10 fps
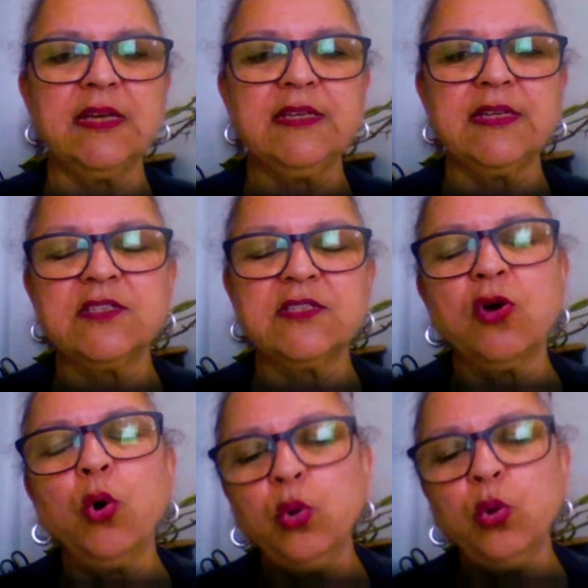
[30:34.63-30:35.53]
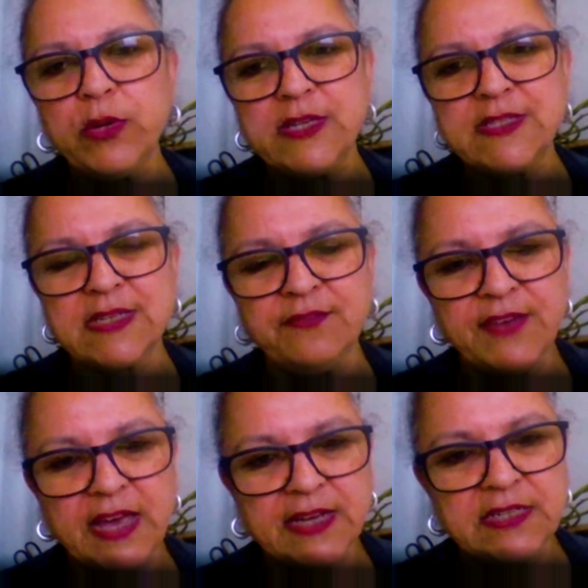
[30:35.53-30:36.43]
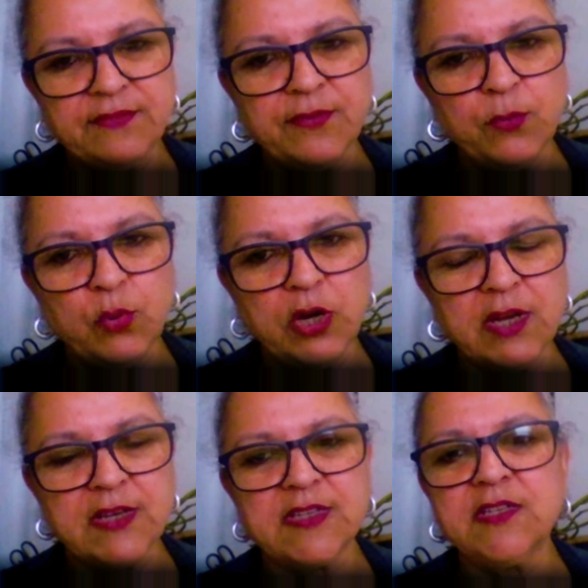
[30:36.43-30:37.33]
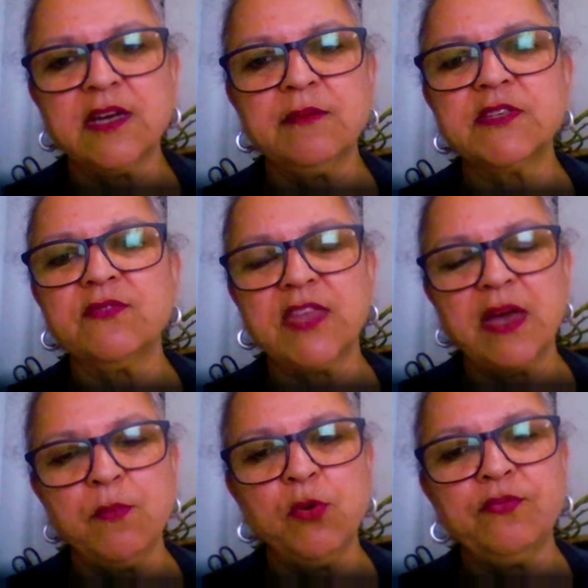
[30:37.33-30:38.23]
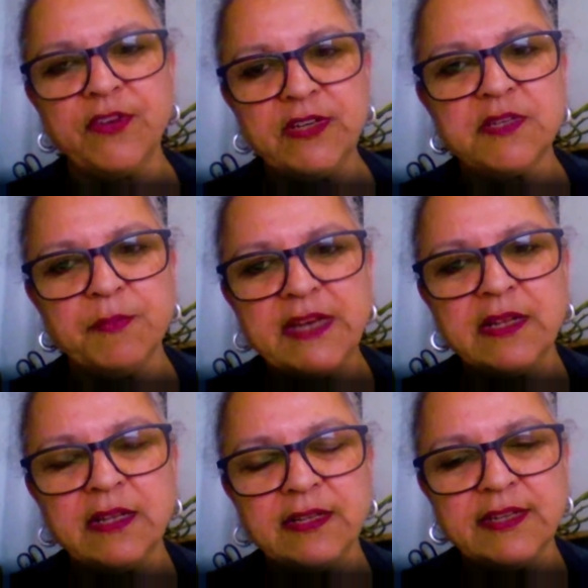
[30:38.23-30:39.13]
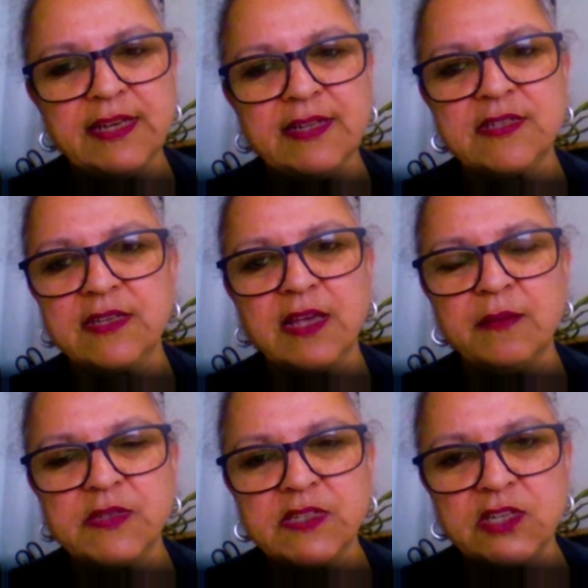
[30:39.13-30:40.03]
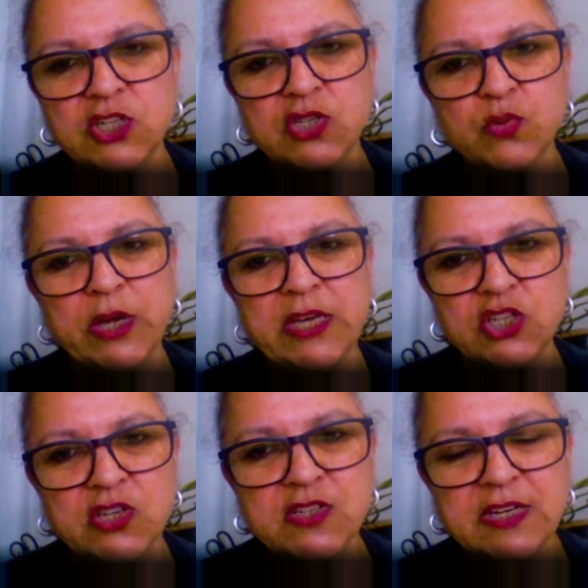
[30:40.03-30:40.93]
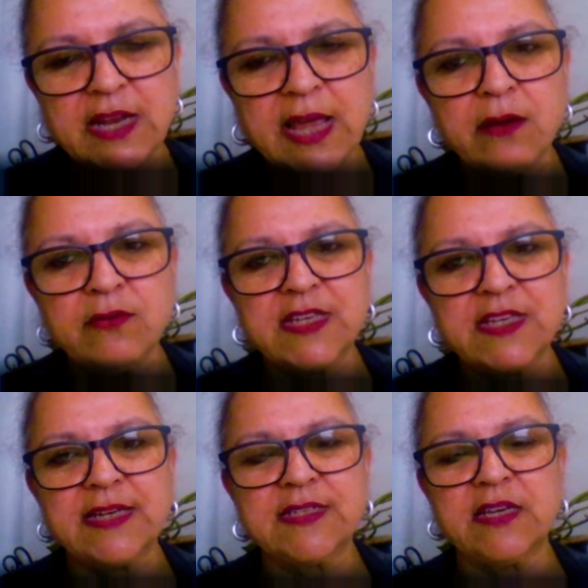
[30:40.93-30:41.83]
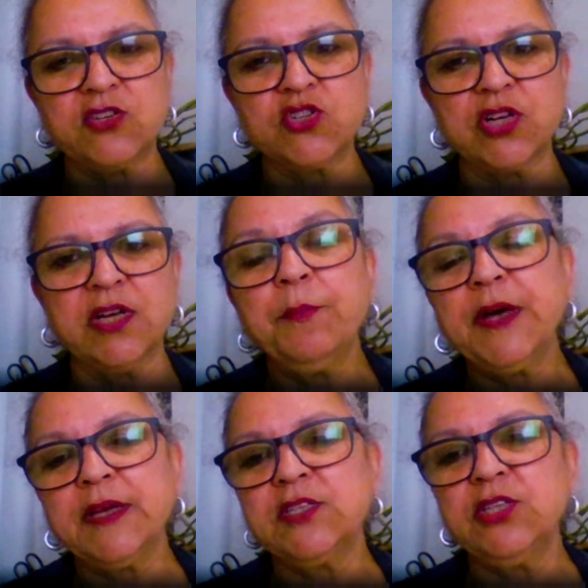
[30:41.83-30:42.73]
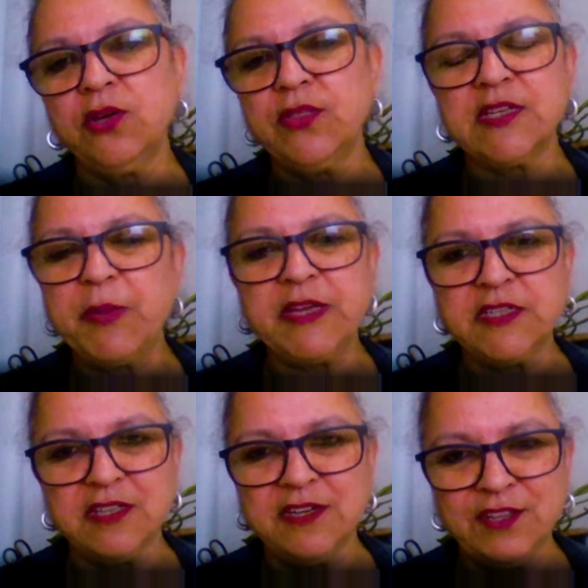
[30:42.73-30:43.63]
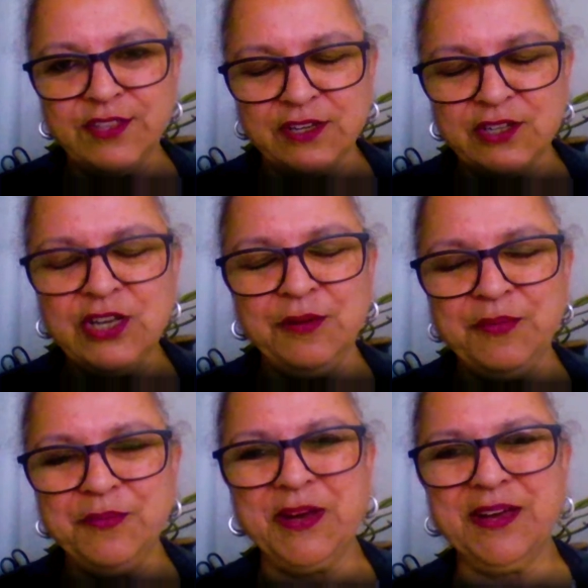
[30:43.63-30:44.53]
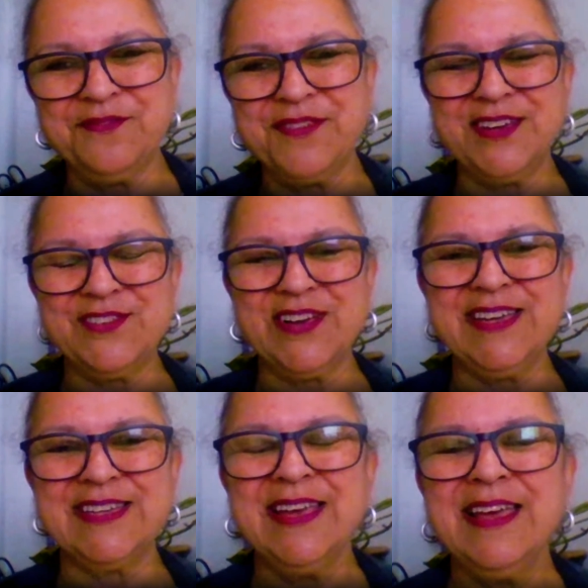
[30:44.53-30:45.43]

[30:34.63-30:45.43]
It's not always effective for workers in terms of their more fundamental needs, such as wages and housing, etc. But that's better than nothing to buy fair trade.